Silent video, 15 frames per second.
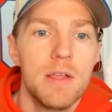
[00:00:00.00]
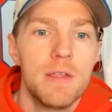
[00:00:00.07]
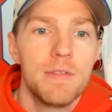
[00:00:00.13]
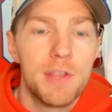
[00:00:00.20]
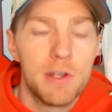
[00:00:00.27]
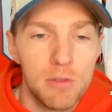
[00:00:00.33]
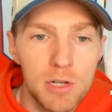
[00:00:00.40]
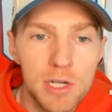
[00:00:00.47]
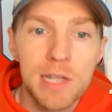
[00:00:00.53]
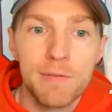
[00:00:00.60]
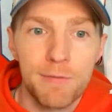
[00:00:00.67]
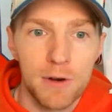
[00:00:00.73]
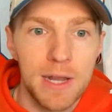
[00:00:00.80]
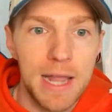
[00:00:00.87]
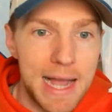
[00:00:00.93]
They're looking
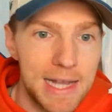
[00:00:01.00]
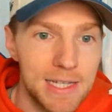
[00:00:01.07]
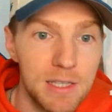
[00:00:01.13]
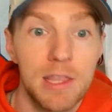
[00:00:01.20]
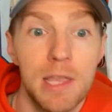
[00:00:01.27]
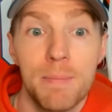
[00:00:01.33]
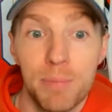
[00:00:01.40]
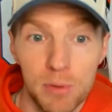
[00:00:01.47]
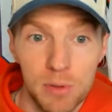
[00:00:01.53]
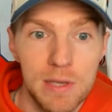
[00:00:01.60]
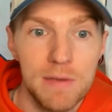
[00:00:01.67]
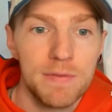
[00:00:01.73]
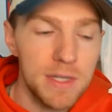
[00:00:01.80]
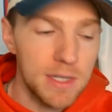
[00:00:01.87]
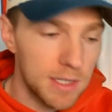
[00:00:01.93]
for guys that they
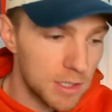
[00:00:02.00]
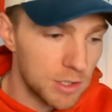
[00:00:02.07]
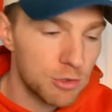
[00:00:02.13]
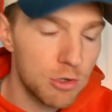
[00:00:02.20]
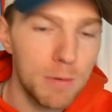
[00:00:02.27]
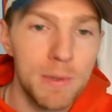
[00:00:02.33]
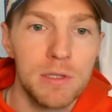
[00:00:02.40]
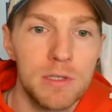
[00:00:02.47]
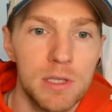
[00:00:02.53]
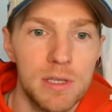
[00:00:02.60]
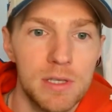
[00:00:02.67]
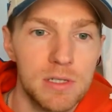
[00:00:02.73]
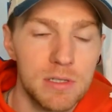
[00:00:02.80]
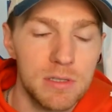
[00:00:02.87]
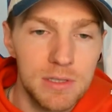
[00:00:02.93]
believe can contribute to
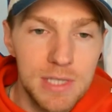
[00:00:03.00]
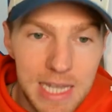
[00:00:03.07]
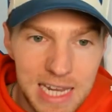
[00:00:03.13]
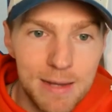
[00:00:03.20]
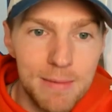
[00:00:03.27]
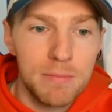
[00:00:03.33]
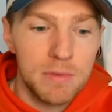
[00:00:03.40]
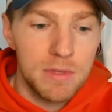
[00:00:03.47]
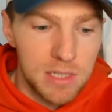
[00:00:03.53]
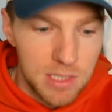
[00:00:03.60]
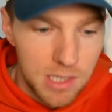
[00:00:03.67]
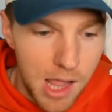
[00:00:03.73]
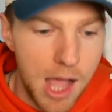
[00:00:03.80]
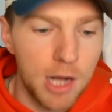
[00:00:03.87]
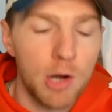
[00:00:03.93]
this team, this
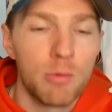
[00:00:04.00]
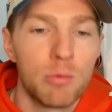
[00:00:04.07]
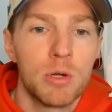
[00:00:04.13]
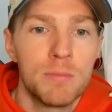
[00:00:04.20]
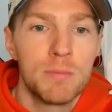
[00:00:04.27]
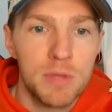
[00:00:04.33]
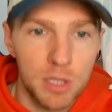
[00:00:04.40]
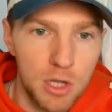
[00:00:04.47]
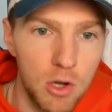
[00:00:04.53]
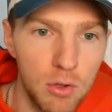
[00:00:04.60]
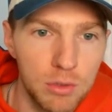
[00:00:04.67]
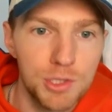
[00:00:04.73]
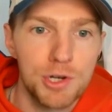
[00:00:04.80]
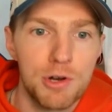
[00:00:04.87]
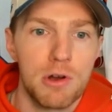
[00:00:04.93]
locker room, the
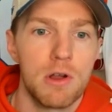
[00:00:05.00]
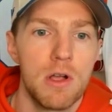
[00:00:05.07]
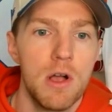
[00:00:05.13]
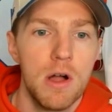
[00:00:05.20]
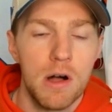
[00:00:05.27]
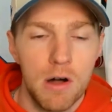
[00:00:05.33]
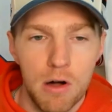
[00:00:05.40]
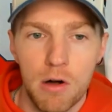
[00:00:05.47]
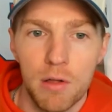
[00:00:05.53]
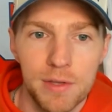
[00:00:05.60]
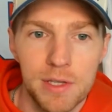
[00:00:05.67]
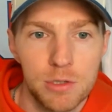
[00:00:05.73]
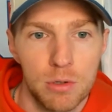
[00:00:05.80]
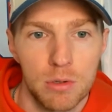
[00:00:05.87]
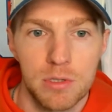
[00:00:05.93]
culture, all
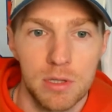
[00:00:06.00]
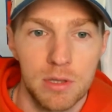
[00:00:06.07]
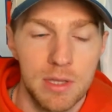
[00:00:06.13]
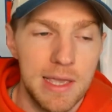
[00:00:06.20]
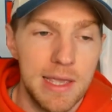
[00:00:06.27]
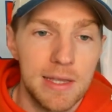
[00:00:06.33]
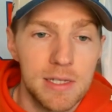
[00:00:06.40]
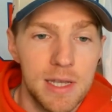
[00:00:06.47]
these sorts of things.